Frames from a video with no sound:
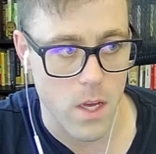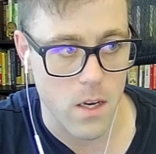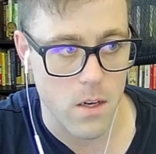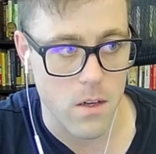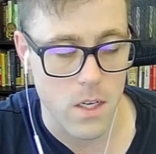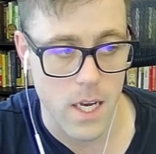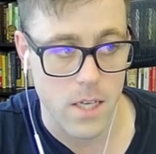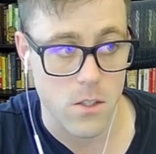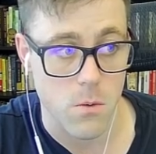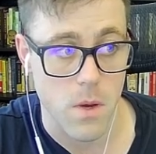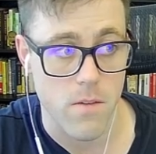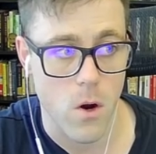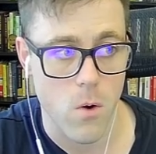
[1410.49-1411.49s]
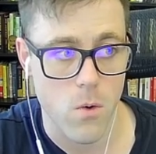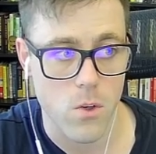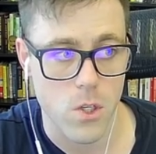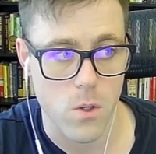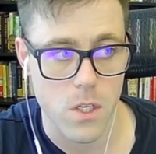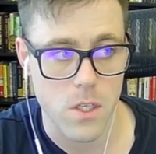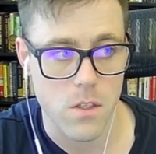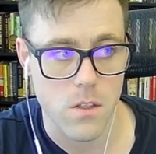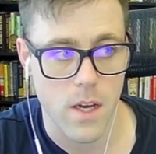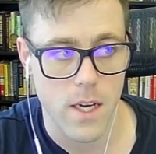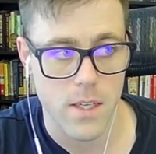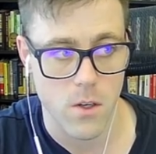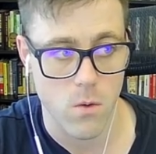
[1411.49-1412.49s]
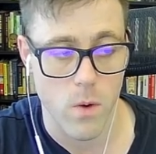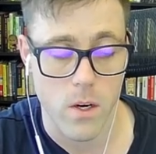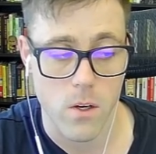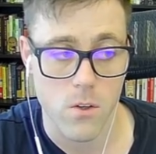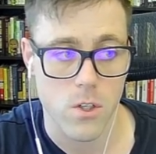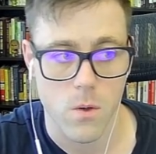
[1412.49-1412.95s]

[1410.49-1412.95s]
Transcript: Yeah, so we have owner choice as our record choice